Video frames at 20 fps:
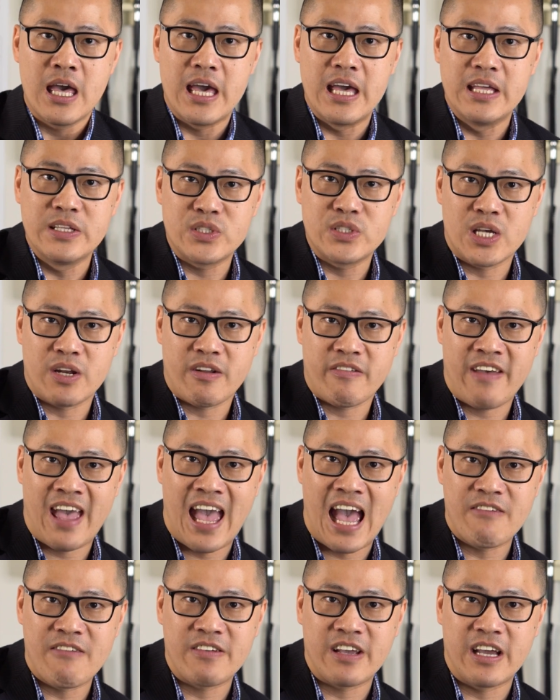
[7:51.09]
instead of
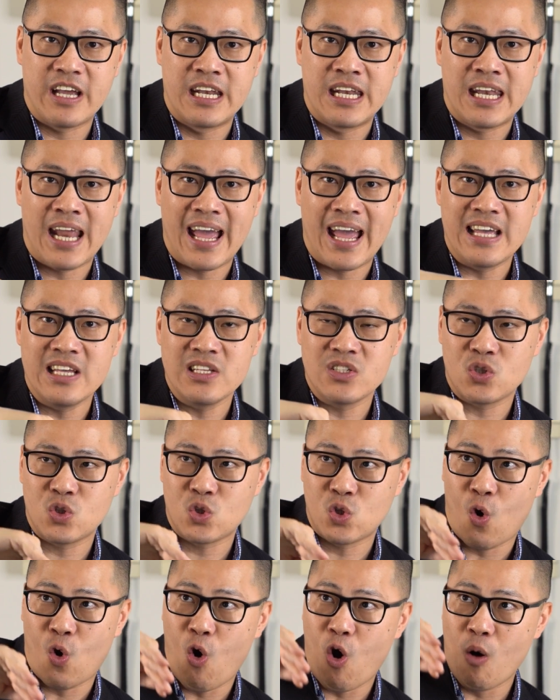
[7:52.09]
having a nice
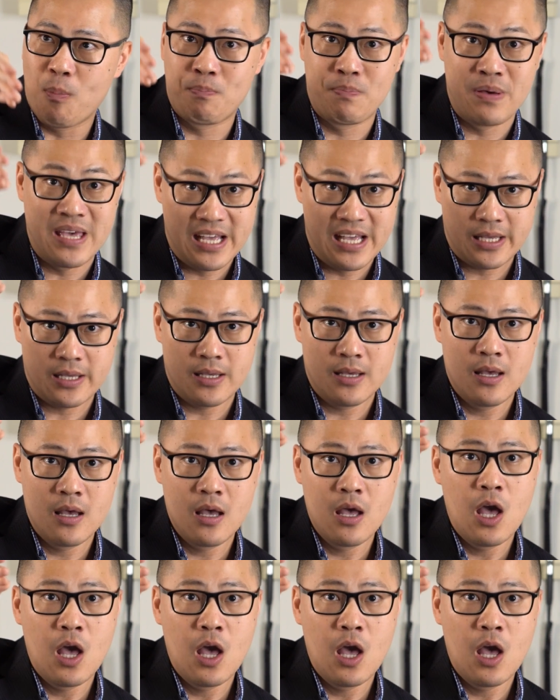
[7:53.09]
tall peak?